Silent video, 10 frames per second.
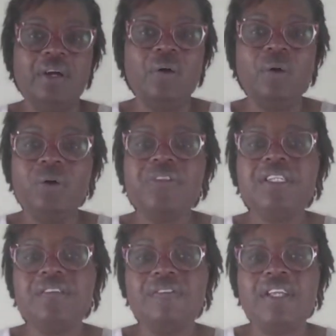All
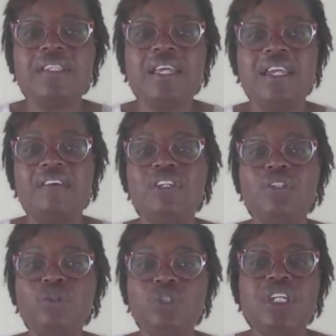these events can have a
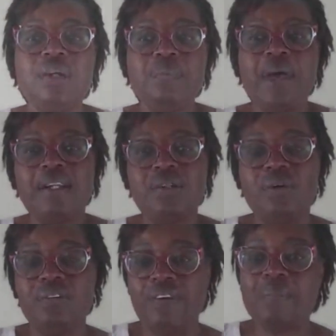huge impact
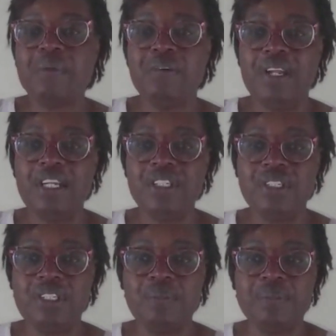on family
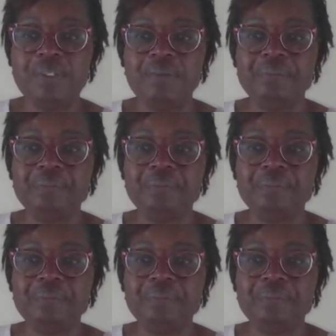relationships.